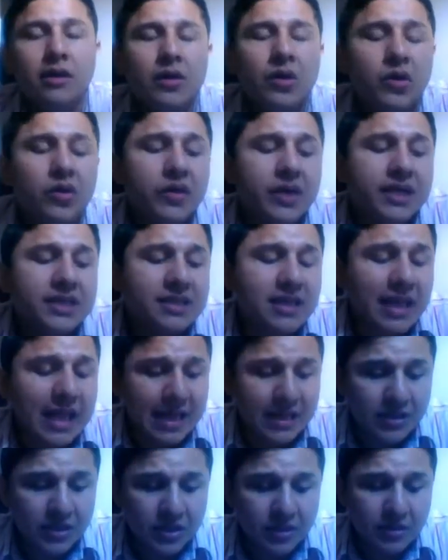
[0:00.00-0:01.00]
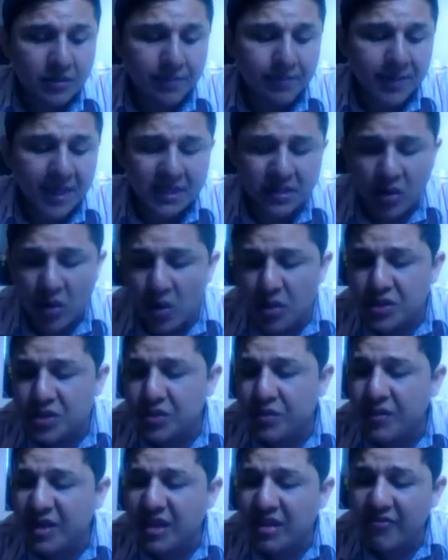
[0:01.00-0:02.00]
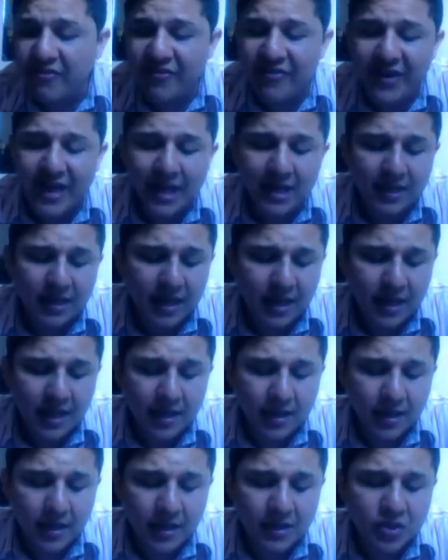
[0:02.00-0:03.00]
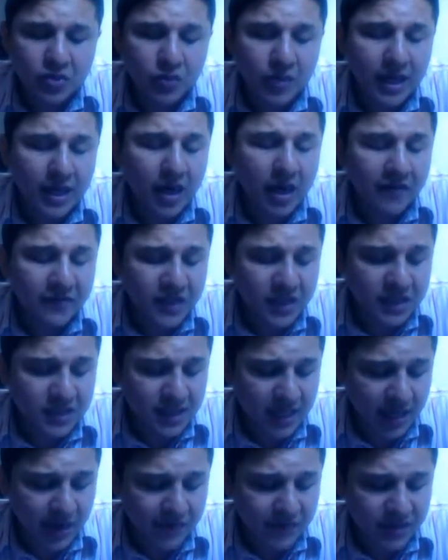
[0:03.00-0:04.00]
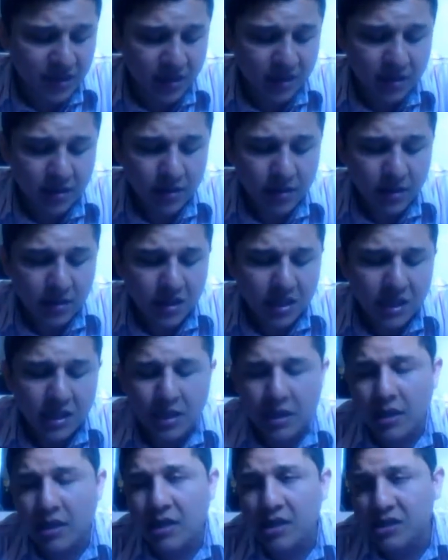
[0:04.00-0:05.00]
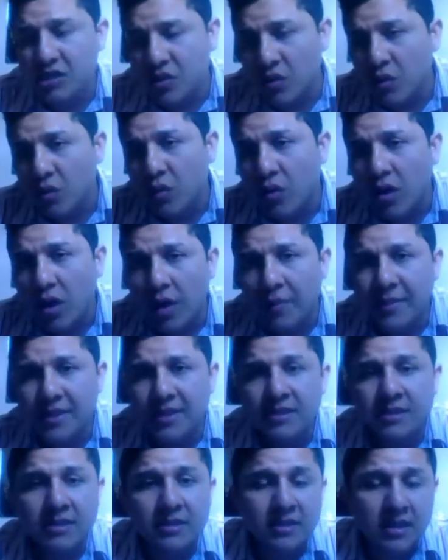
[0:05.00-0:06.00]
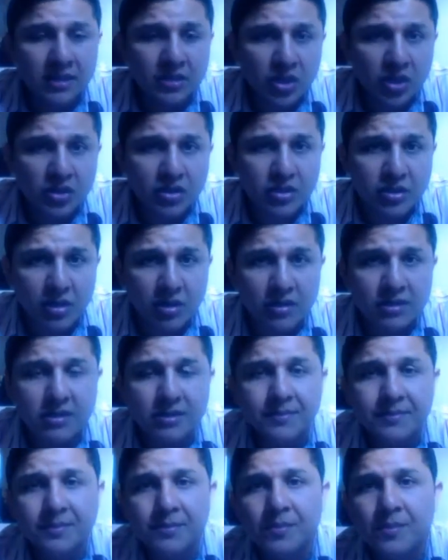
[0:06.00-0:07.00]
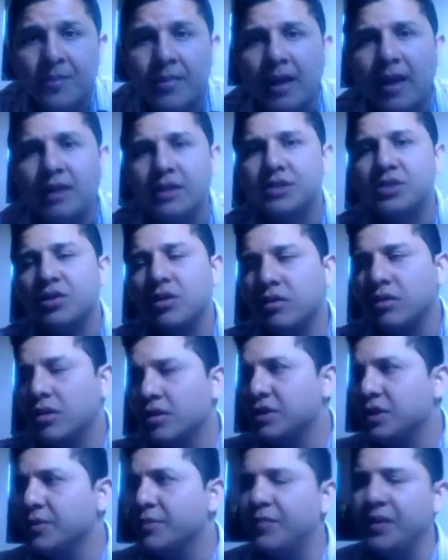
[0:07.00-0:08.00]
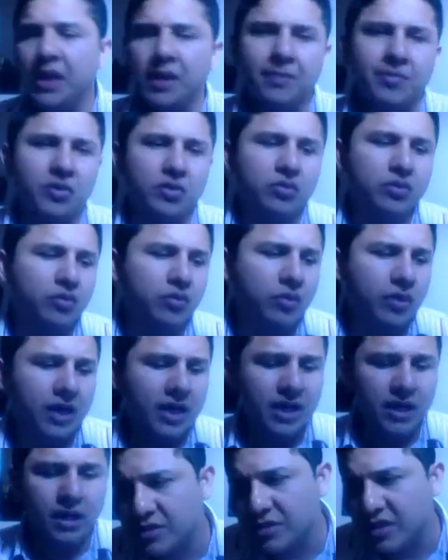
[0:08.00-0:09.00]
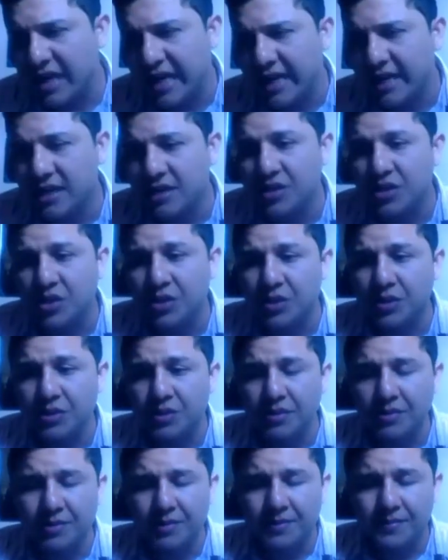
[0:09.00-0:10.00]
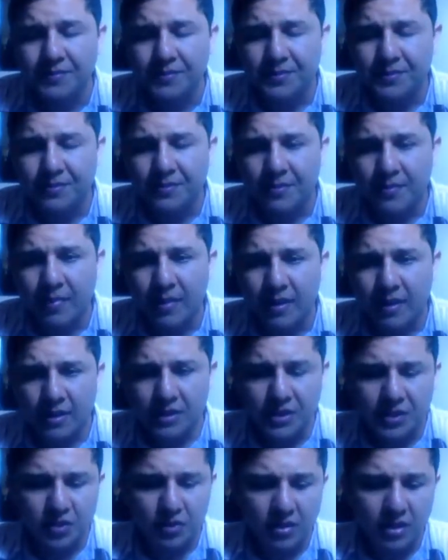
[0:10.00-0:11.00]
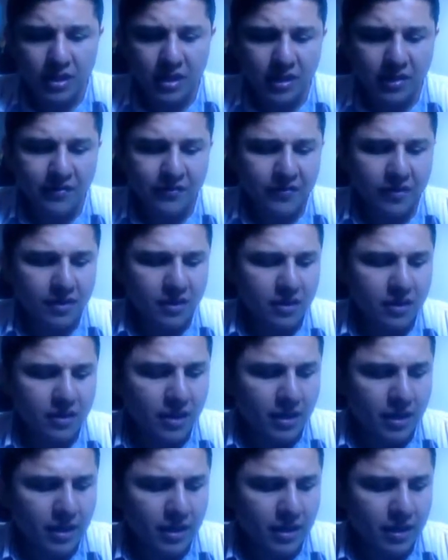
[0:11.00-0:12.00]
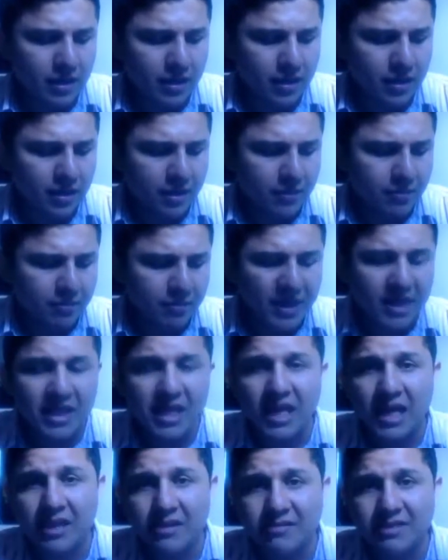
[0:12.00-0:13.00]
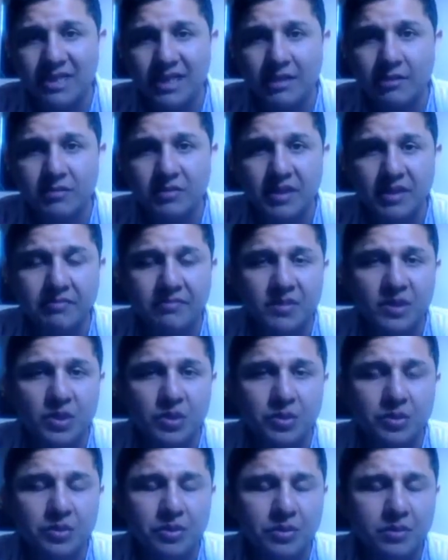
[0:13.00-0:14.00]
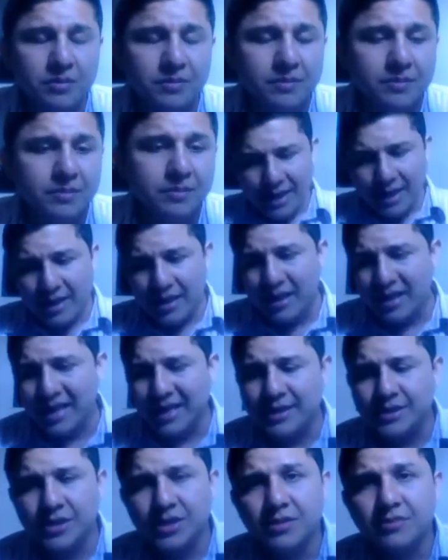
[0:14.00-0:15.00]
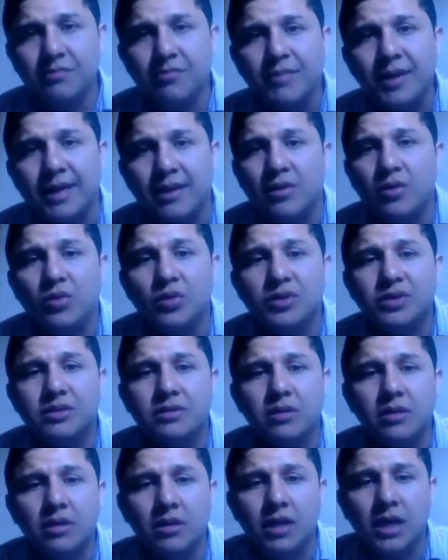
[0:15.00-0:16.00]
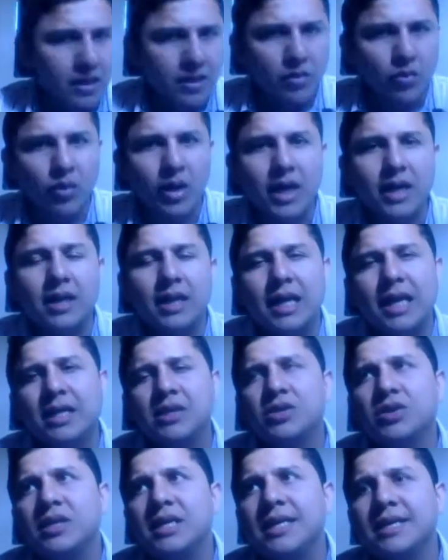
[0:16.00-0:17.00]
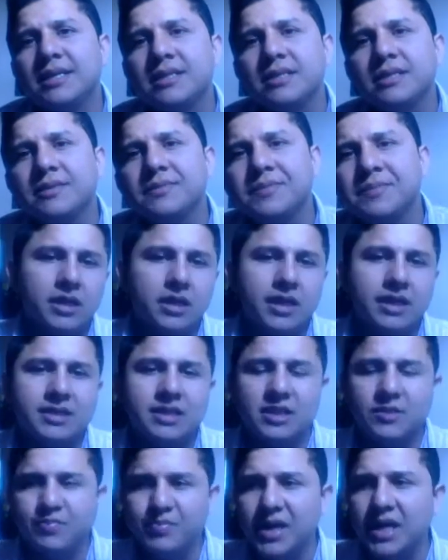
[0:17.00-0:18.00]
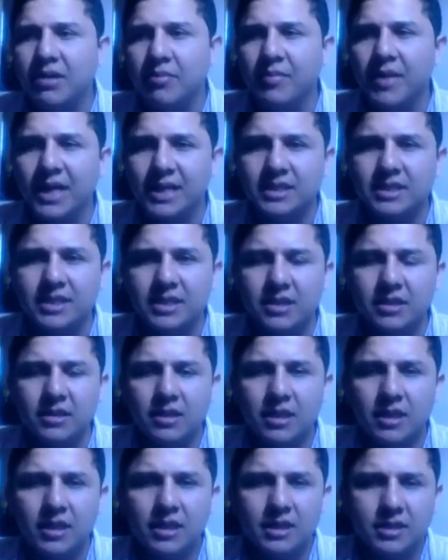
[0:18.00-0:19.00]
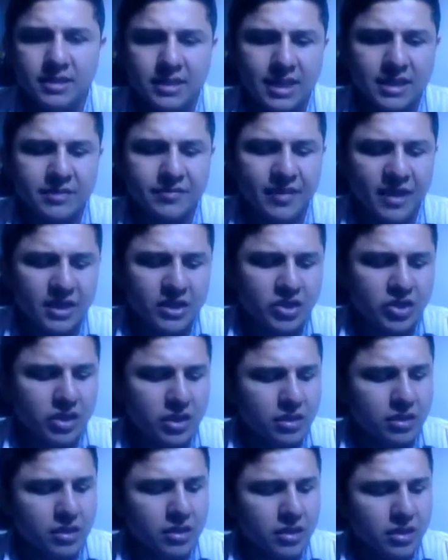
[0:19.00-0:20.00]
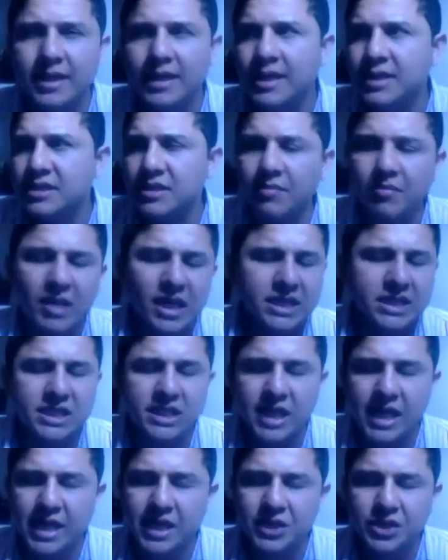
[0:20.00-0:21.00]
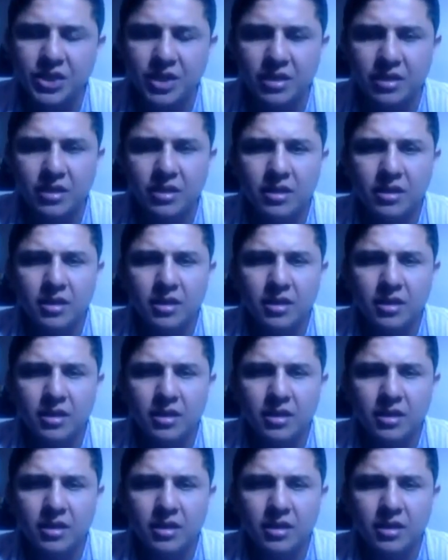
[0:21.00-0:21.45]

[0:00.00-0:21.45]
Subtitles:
who is London, but also we can find in each one of the chapter some women, the doctors, and some other people who are trying to give a medical system to London, but also while London is experimenting that vision in his imagination,